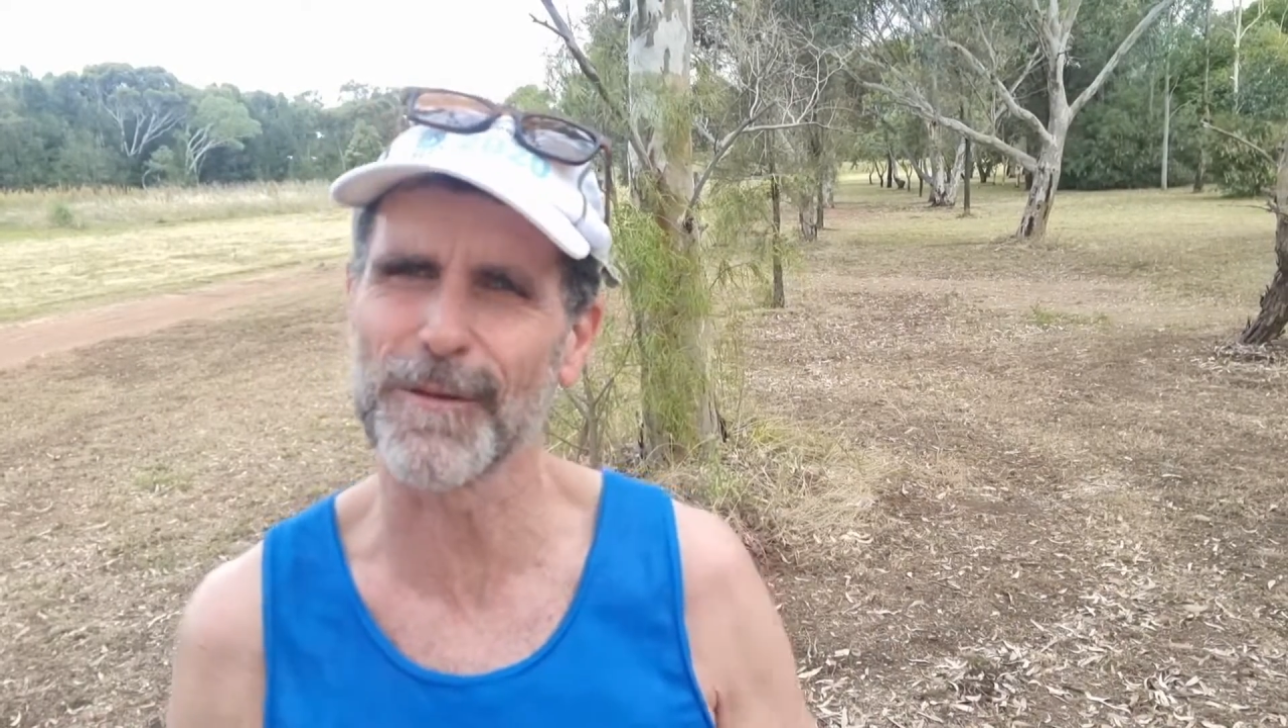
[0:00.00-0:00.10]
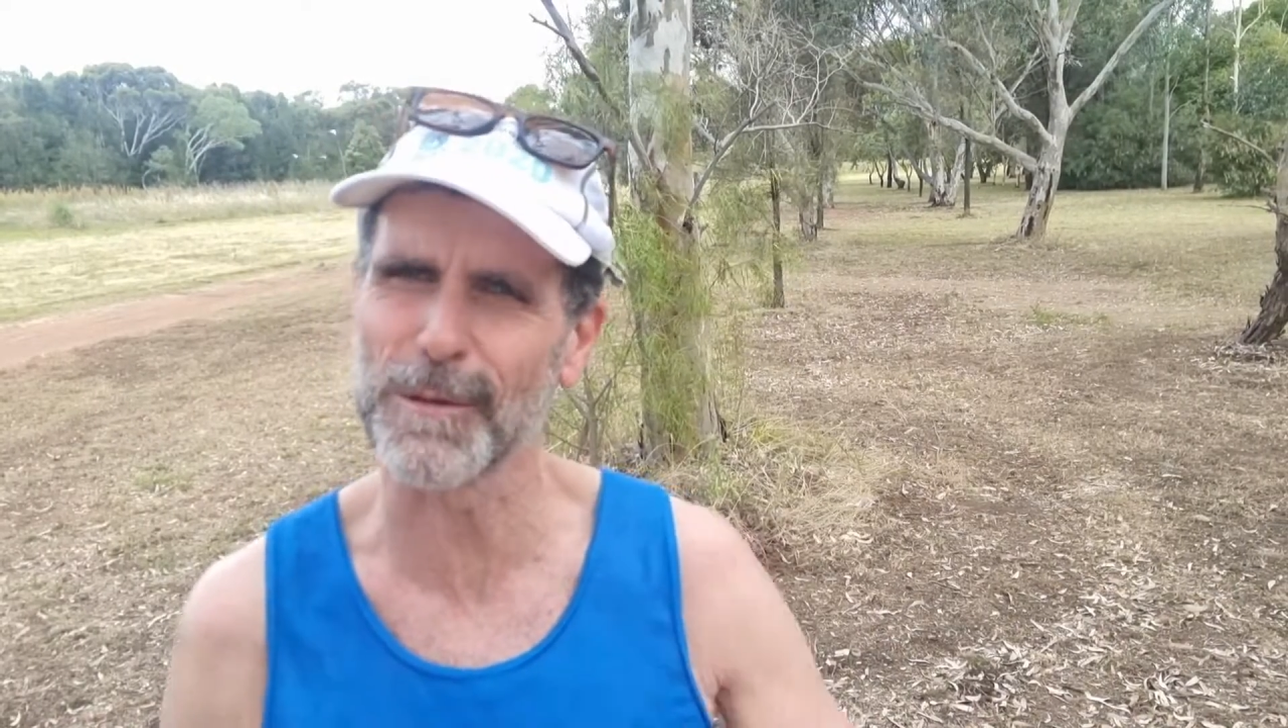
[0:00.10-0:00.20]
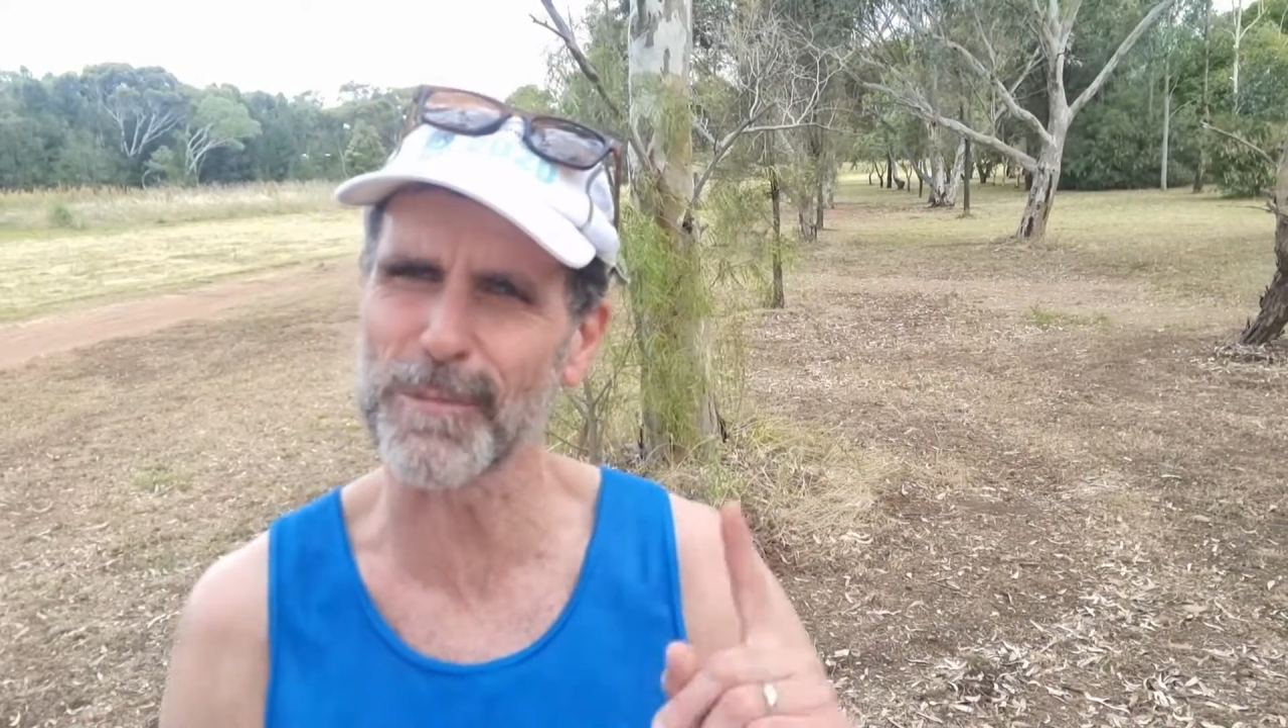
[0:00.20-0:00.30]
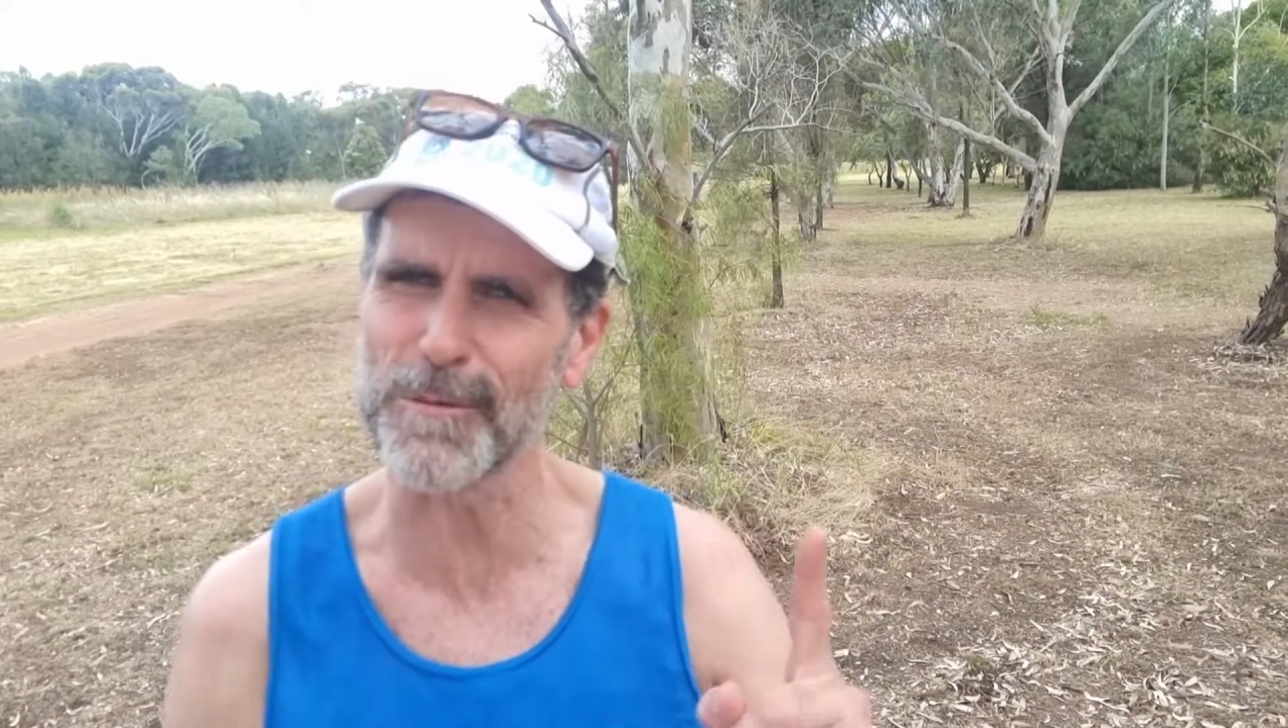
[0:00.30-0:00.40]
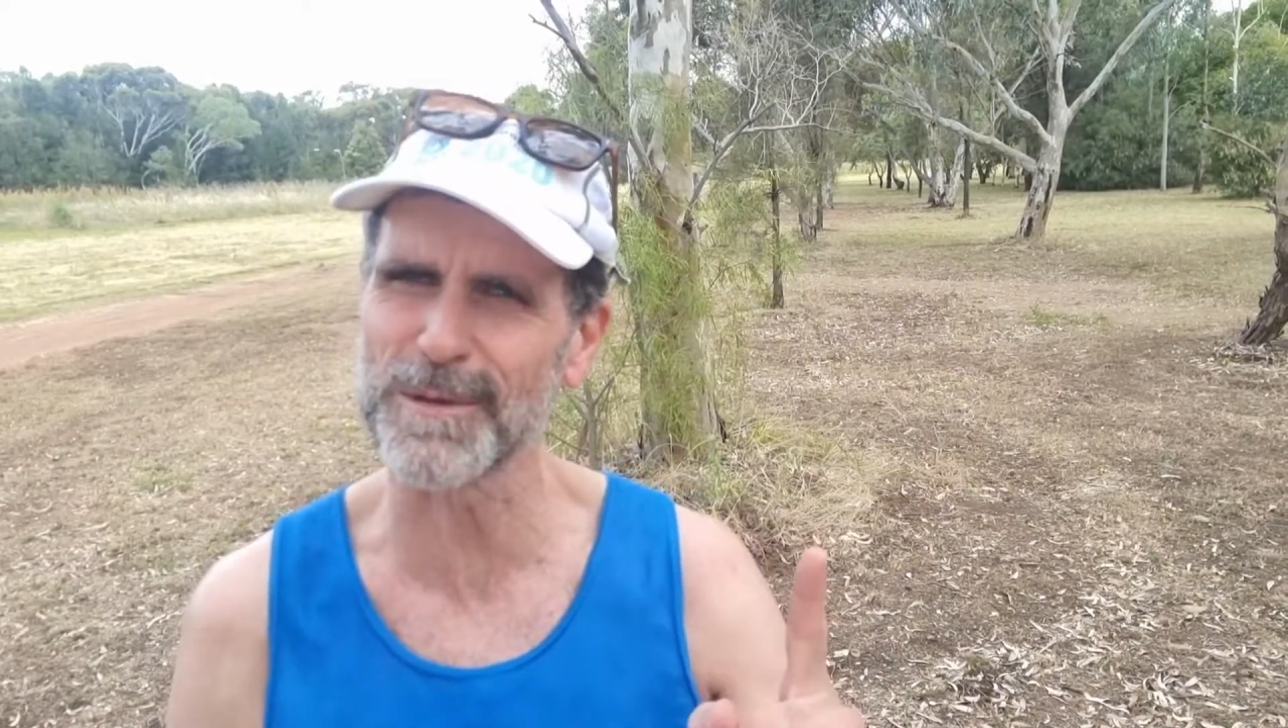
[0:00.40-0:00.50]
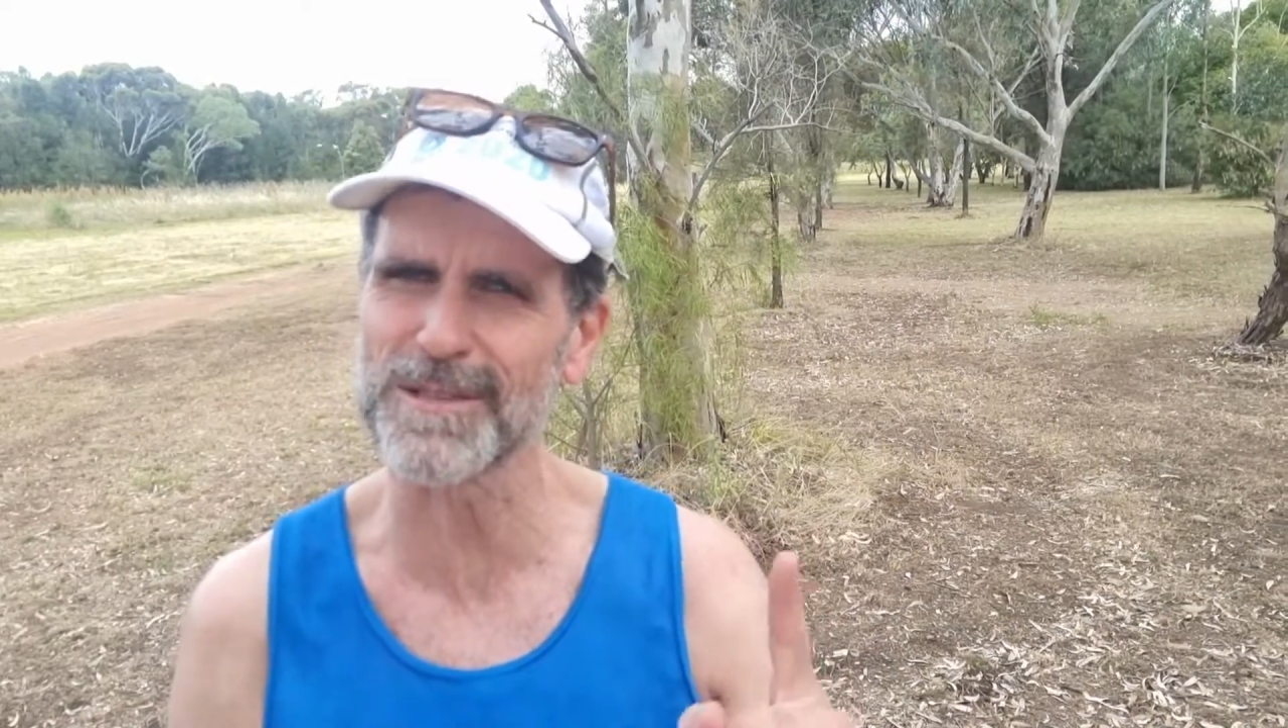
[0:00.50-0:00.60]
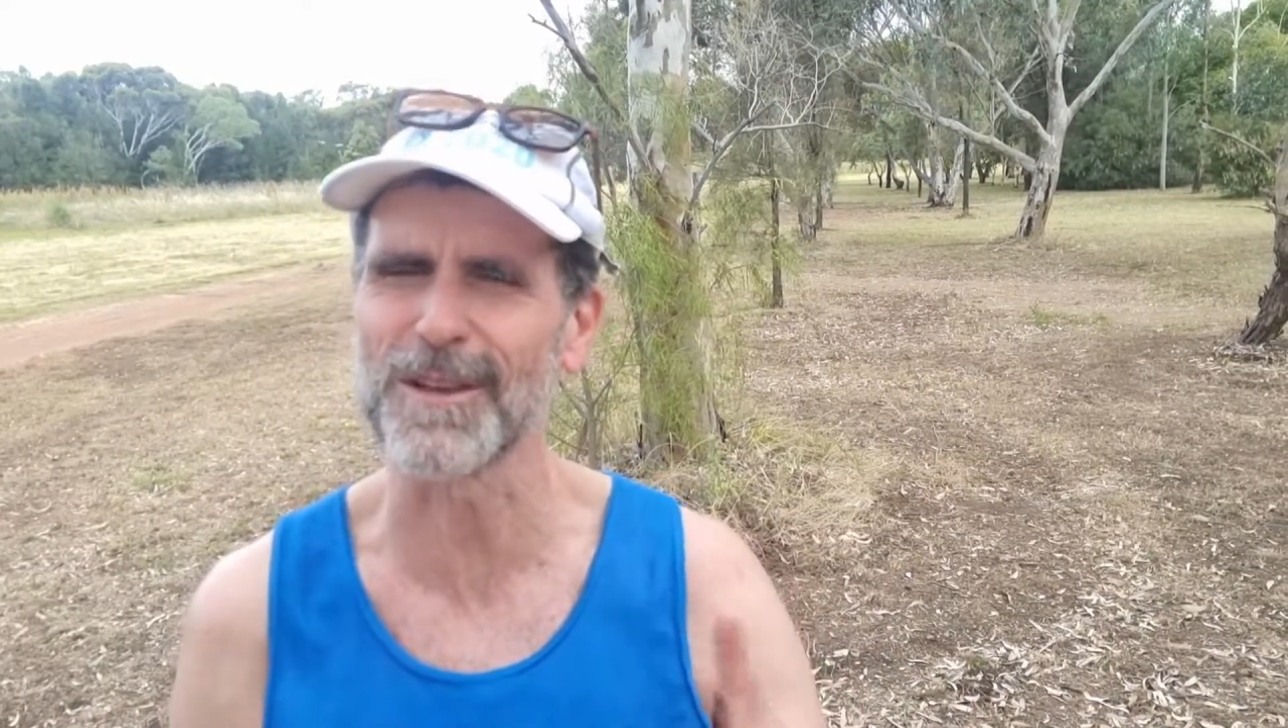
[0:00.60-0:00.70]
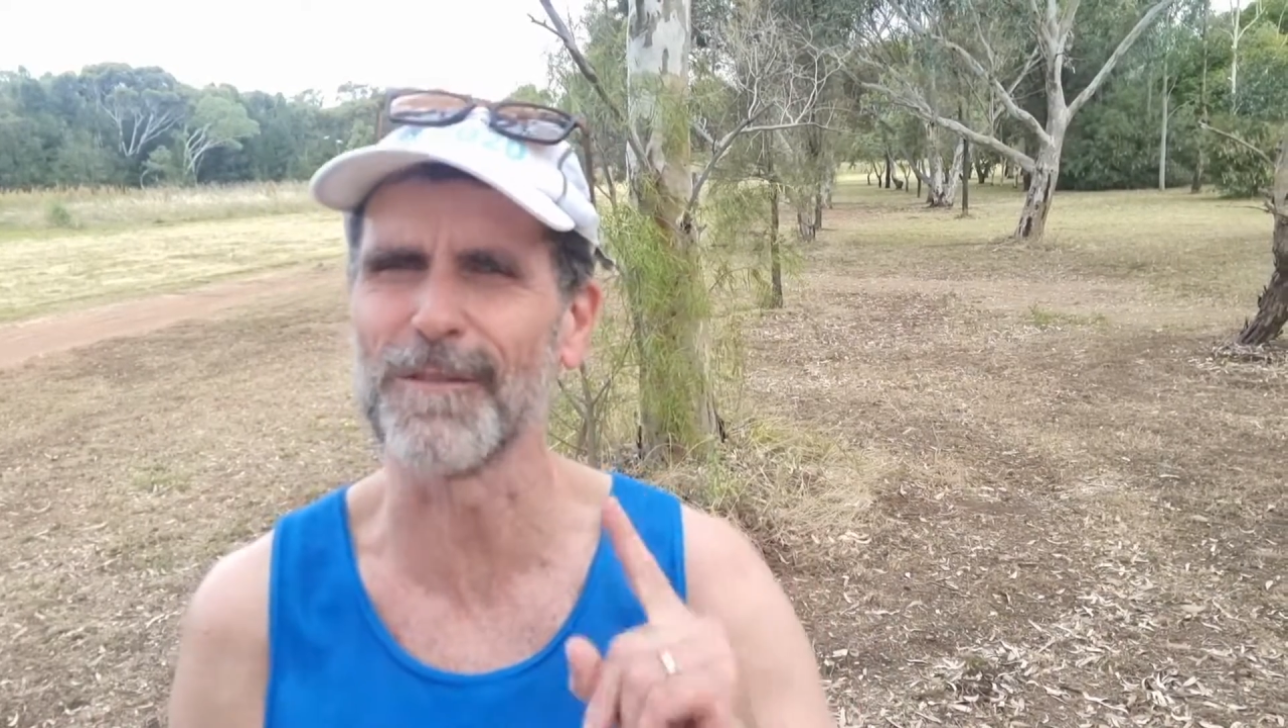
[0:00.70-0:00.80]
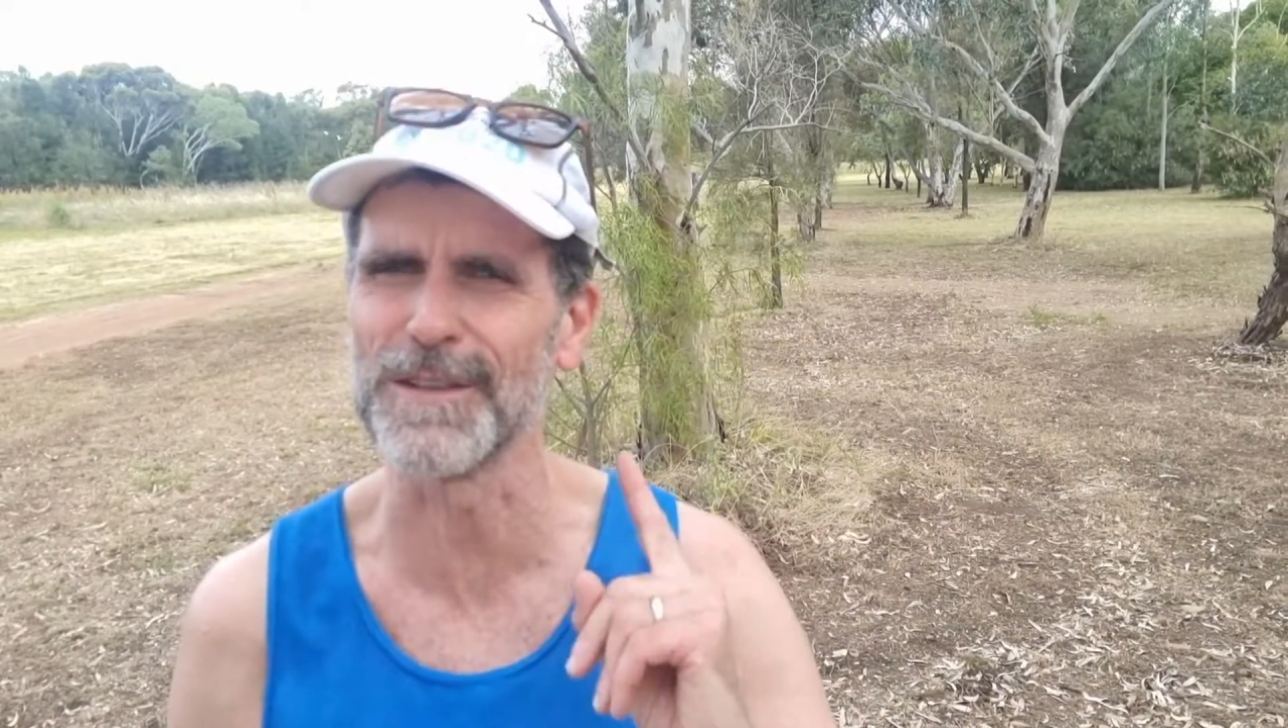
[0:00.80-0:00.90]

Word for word: for the purpose